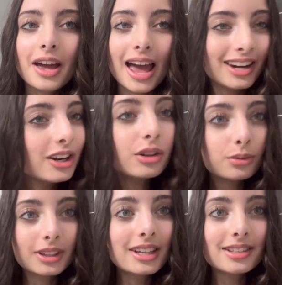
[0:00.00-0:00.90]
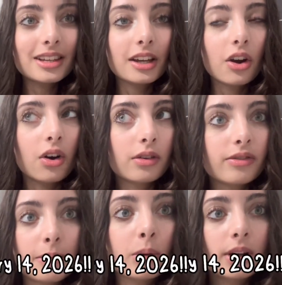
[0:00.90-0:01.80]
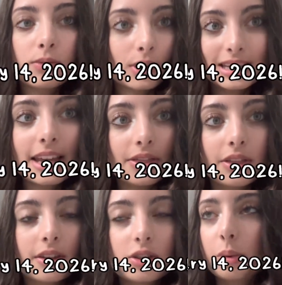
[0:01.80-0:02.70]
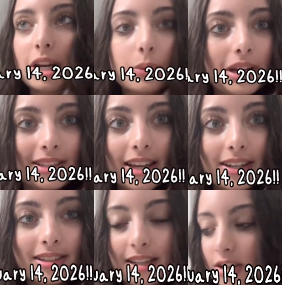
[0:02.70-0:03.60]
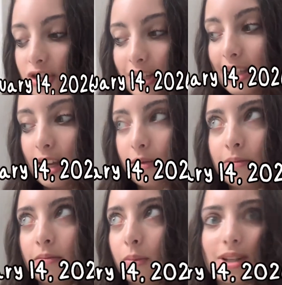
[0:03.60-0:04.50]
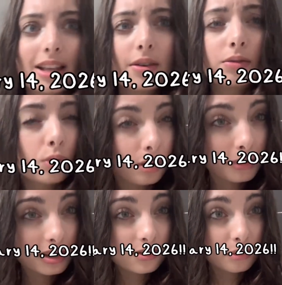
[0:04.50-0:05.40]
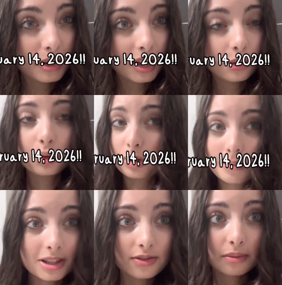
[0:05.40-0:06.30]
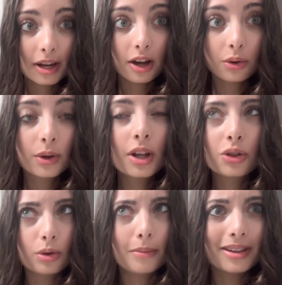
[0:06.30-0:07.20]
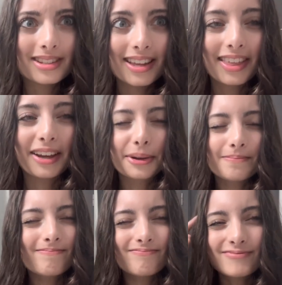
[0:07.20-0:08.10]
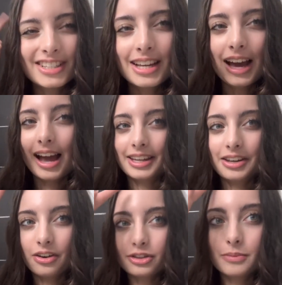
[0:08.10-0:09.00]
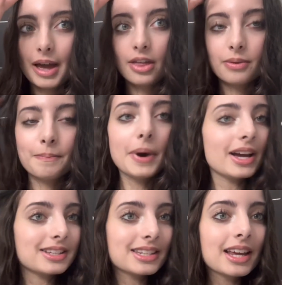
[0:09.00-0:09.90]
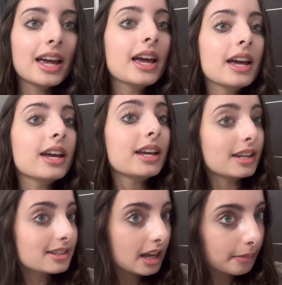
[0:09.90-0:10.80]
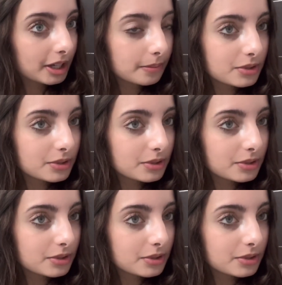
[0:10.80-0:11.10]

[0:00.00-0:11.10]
and it is releasing on February 14th, 2026 in just like, what is that, 4 months from now? 3 months from now? 3 months, I think. I cannot do math, but it is coming up